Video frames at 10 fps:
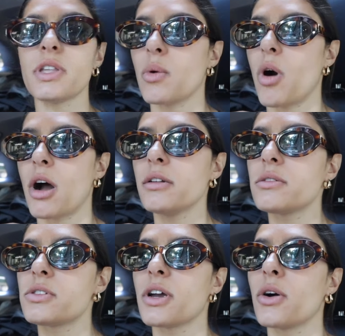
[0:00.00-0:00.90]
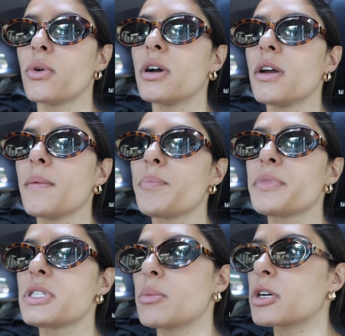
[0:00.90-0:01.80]
they want, so
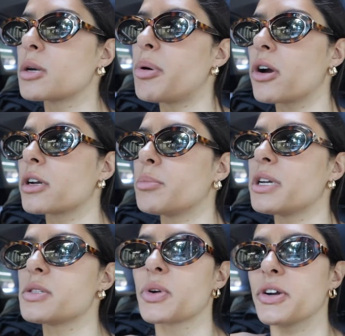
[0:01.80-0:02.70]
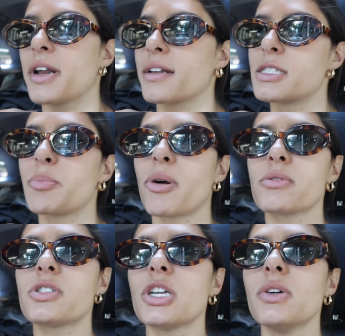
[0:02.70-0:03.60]
someone could park in a place where you're not
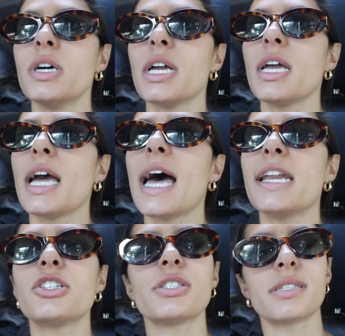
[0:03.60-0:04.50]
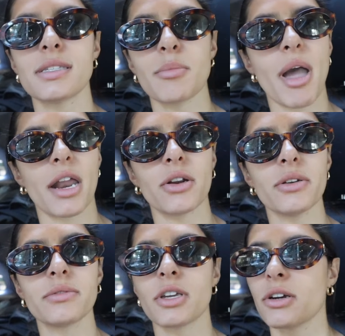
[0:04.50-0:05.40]
supposed to, and it just doesn't
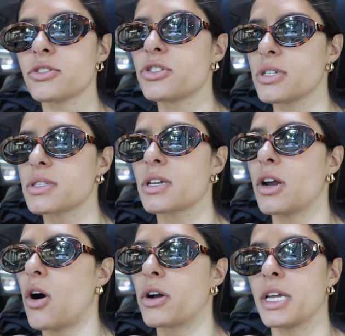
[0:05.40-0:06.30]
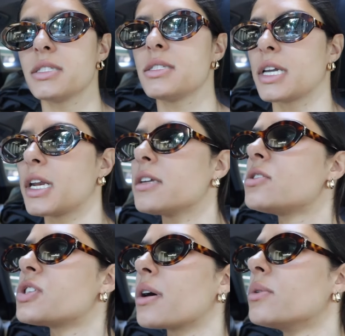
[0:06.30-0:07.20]
matter. They're just gonna all get
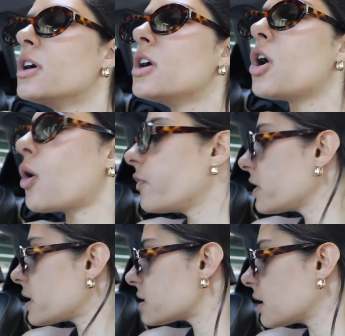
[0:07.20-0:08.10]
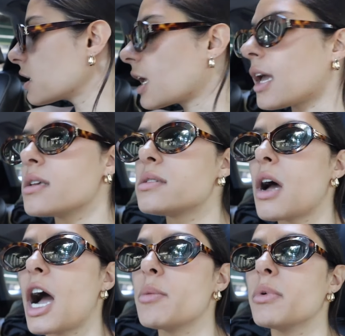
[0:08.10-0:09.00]
ticketed. So hopefully that's not the case.
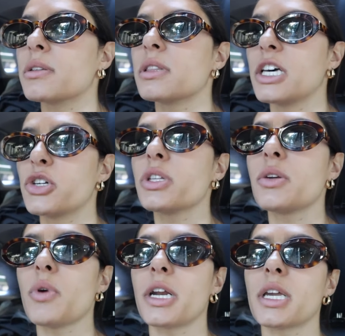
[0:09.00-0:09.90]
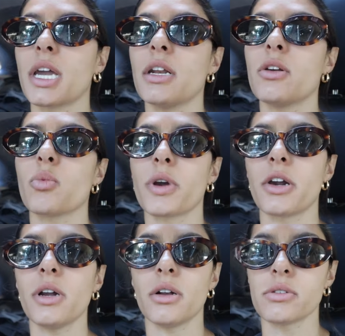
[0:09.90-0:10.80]
I'm literally running in.
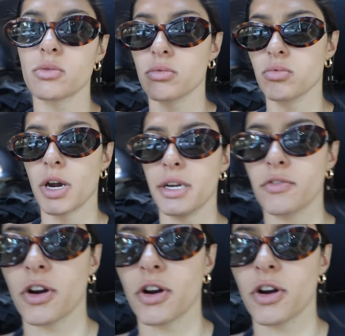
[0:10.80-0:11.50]
Rigger Hill's right in